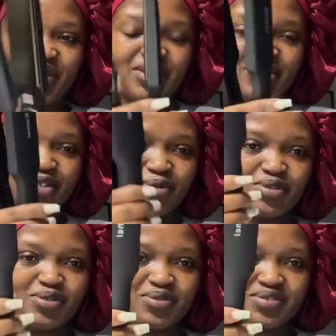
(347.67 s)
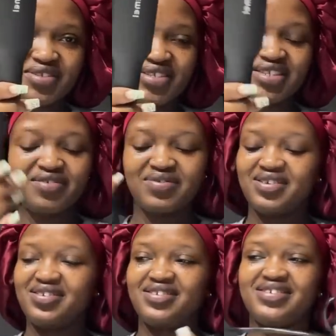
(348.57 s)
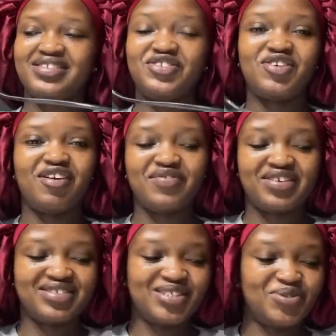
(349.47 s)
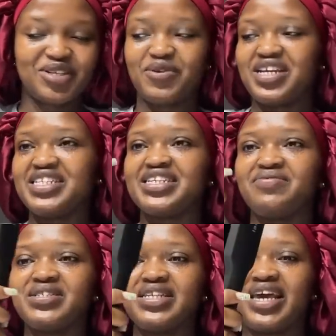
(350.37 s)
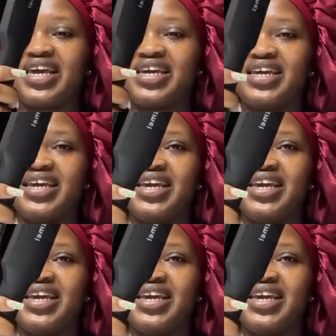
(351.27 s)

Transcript: It's so cute. It's giving me travels. During the corner travel night,